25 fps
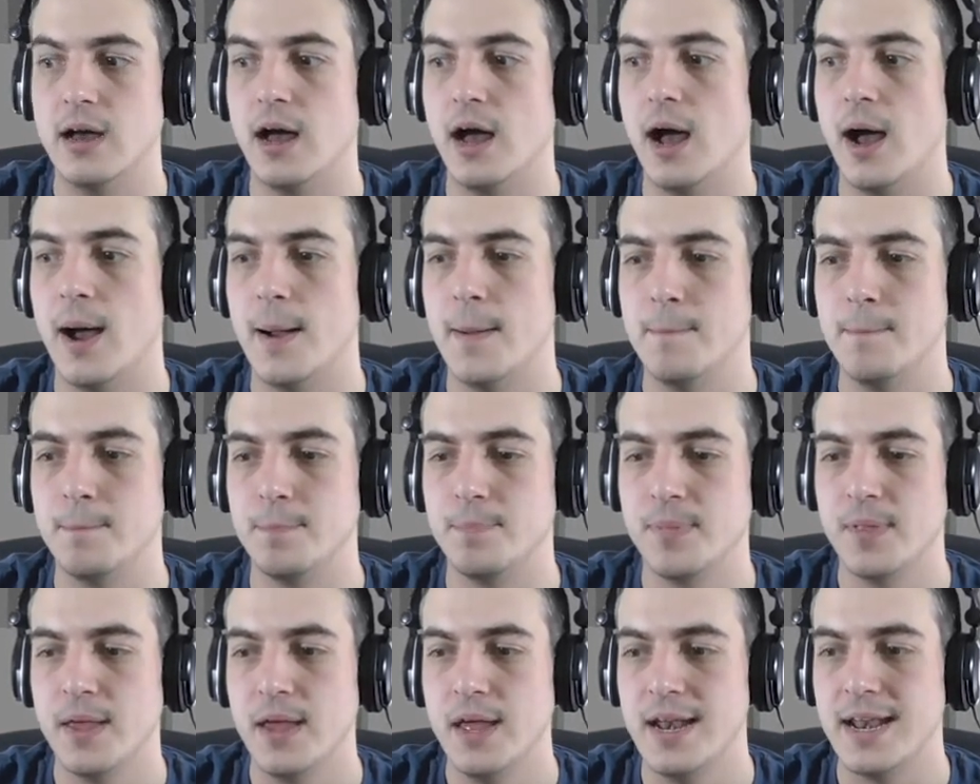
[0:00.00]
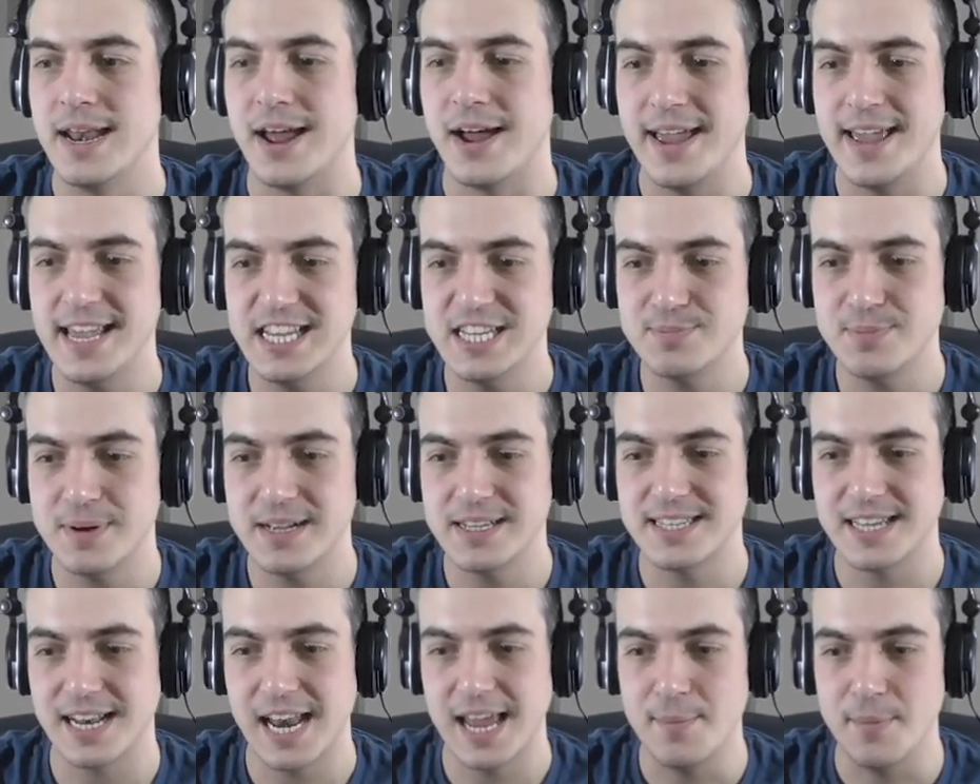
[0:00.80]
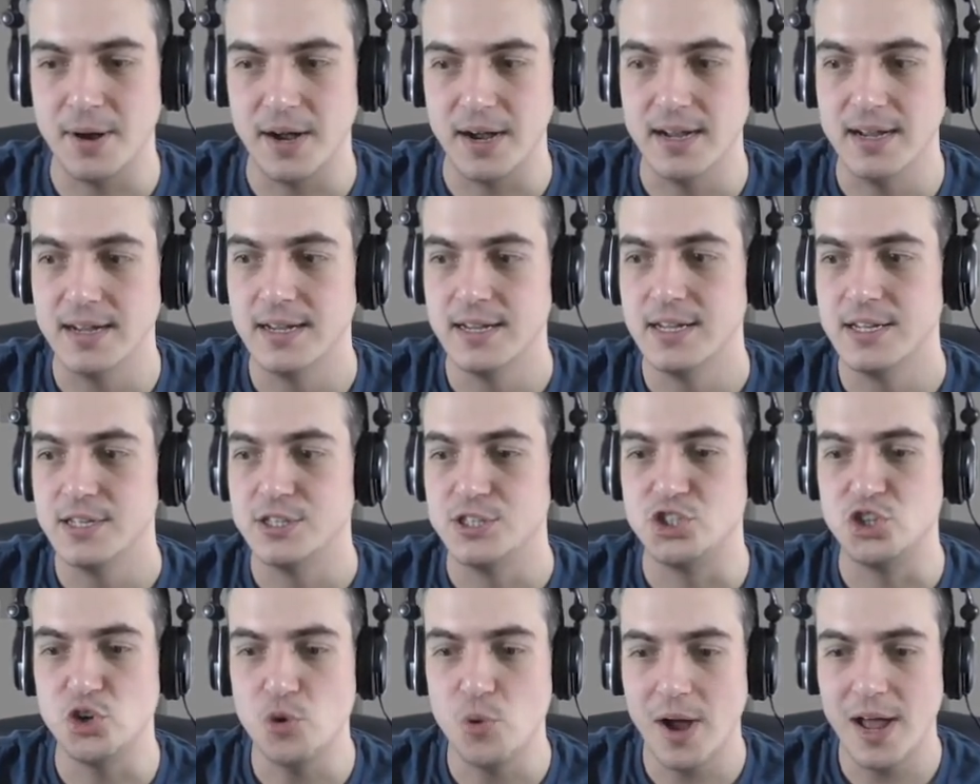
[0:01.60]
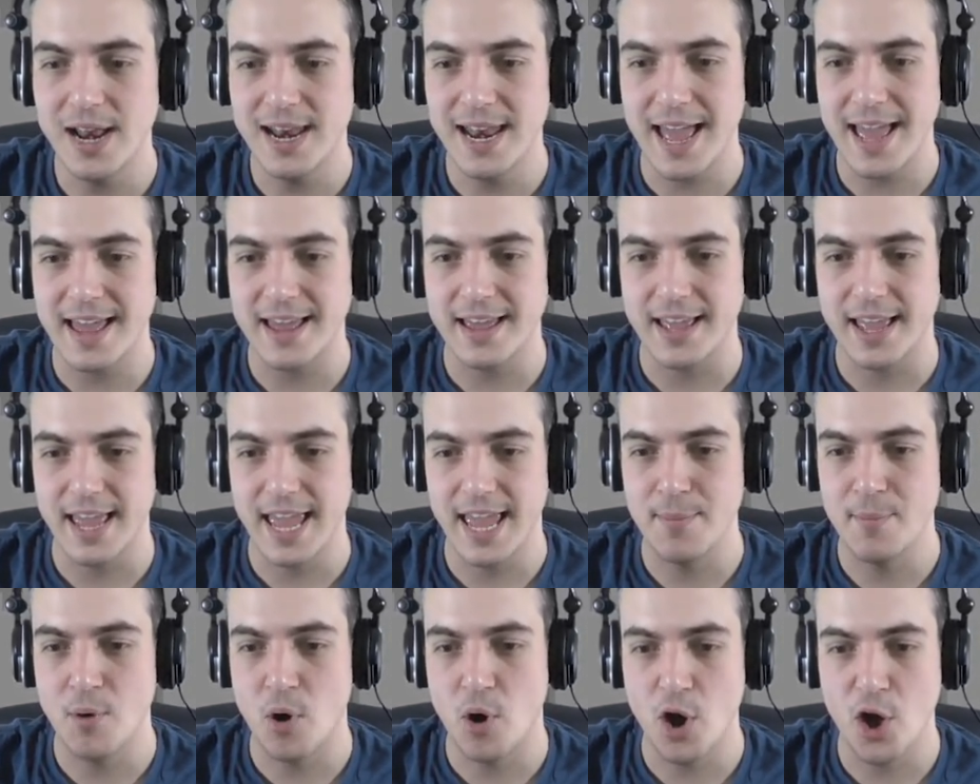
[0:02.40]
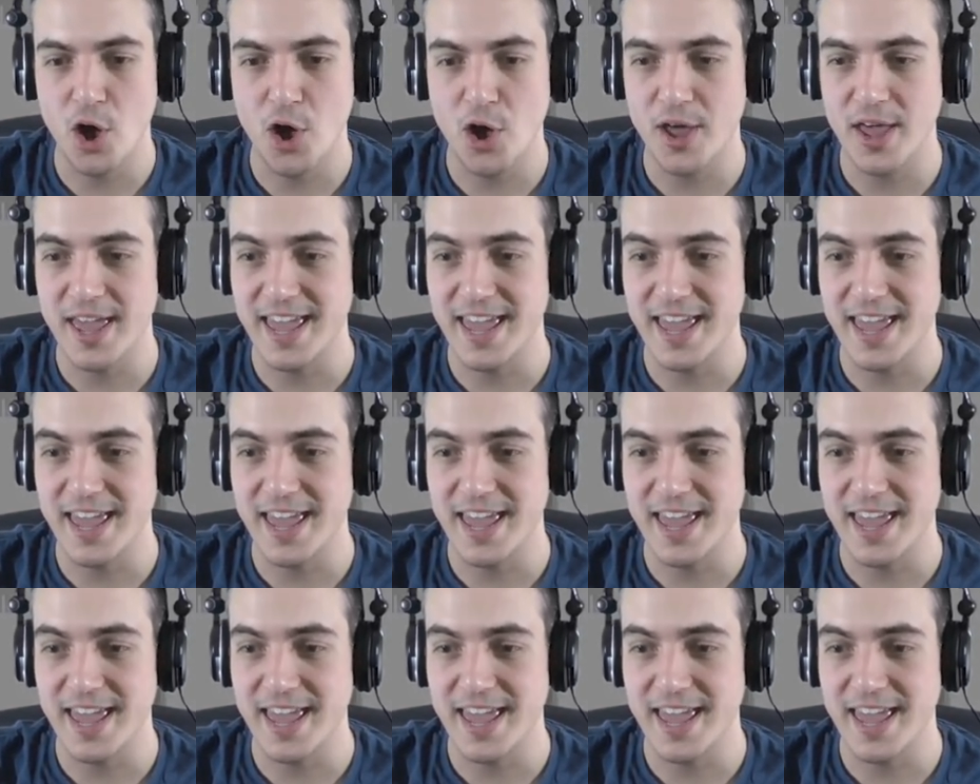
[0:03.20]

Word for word: Um, now here's my dilemma: Do I let him or her